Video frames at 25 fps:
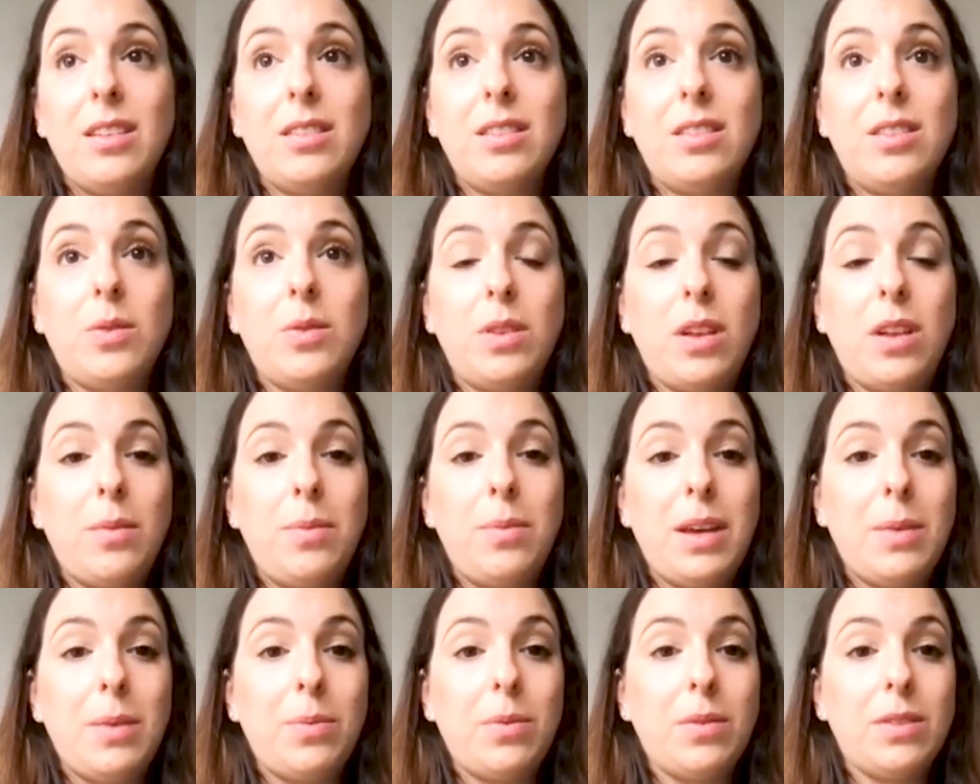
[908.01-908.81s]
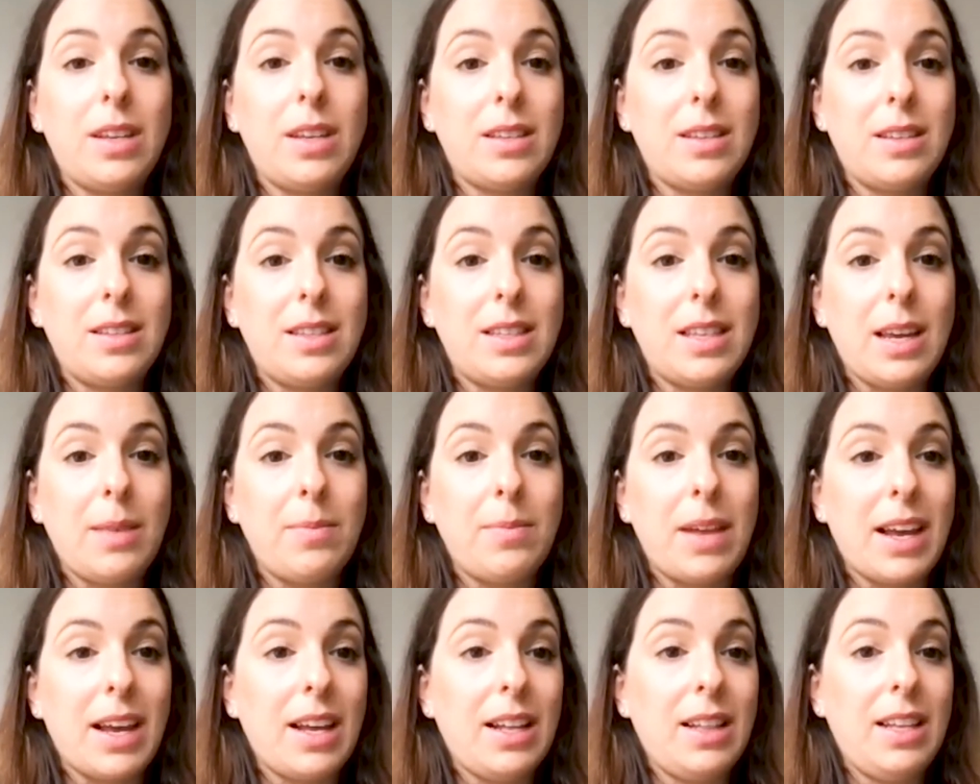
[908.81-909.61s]
to a lot of people, doesn't seem
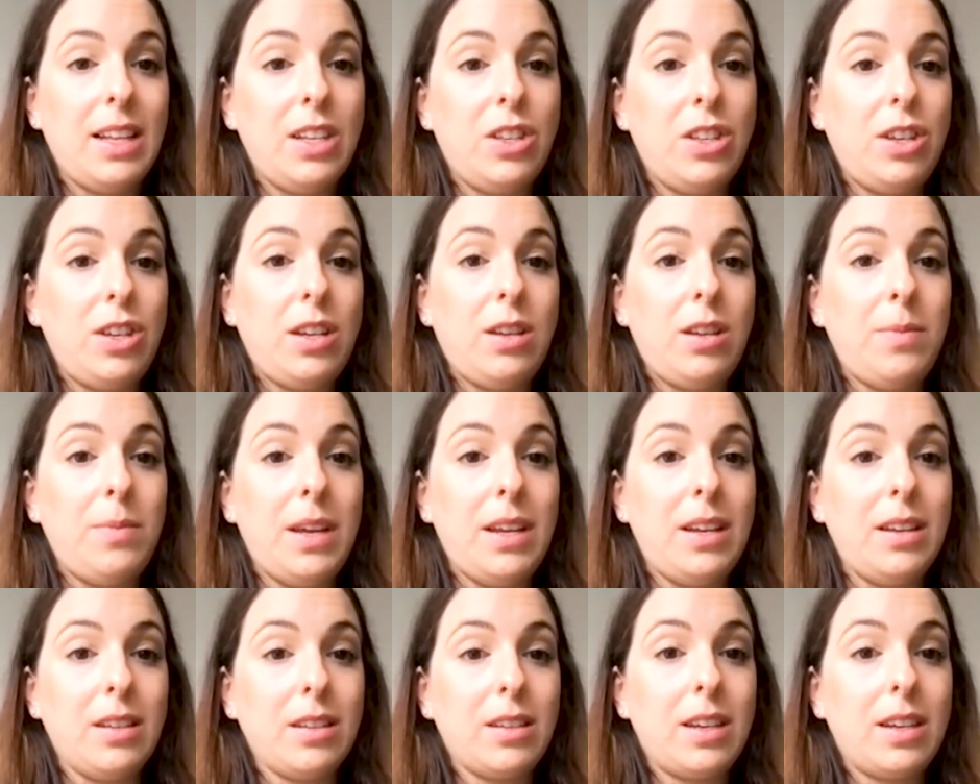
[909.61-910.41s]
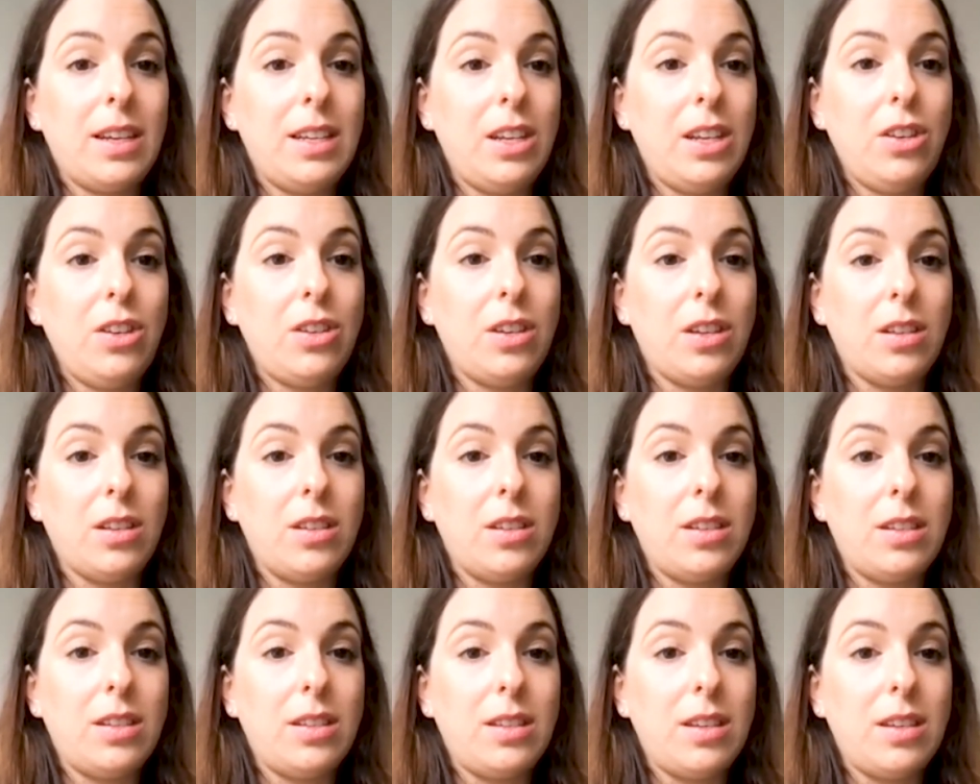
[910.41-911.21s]
like a legitimate condition
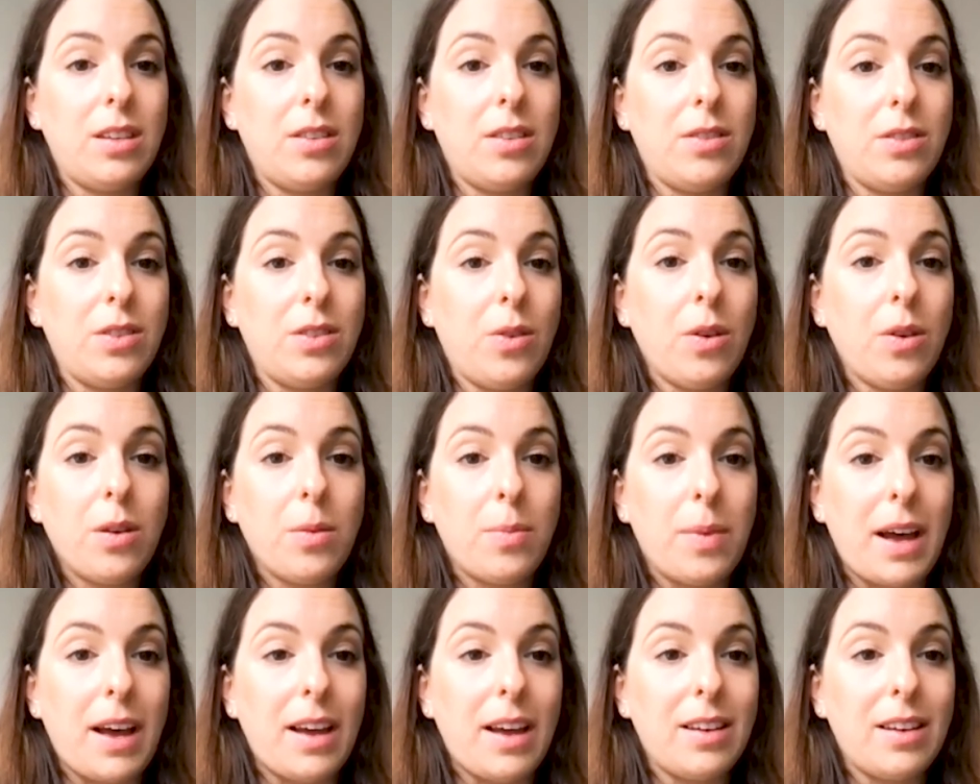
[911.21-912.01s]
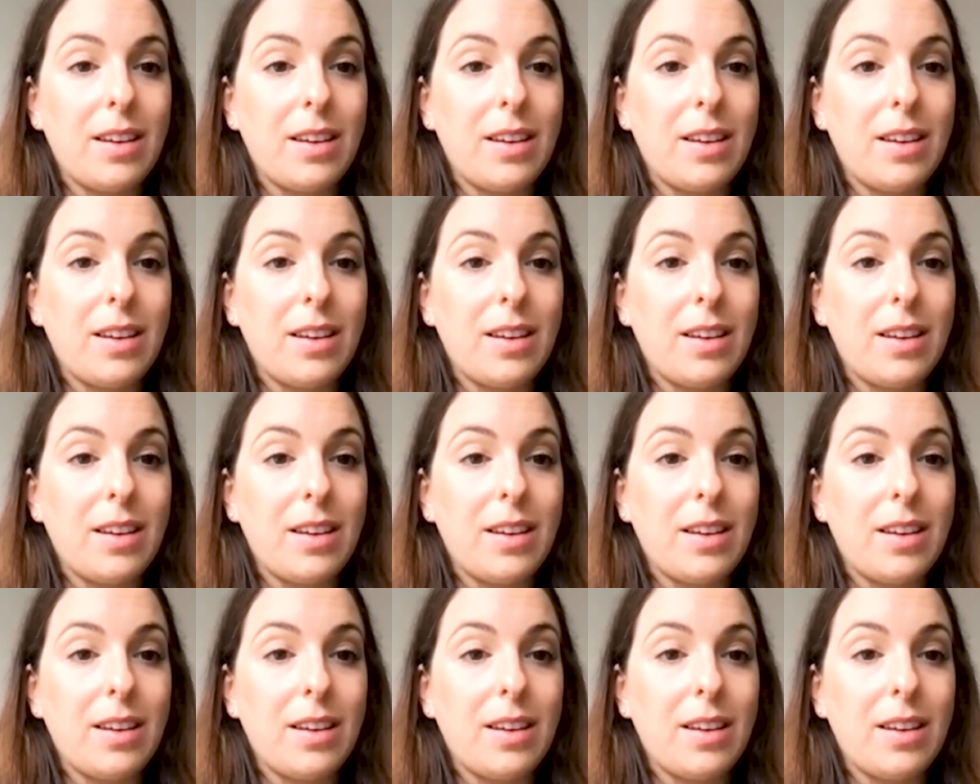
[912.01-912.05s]
to talk about.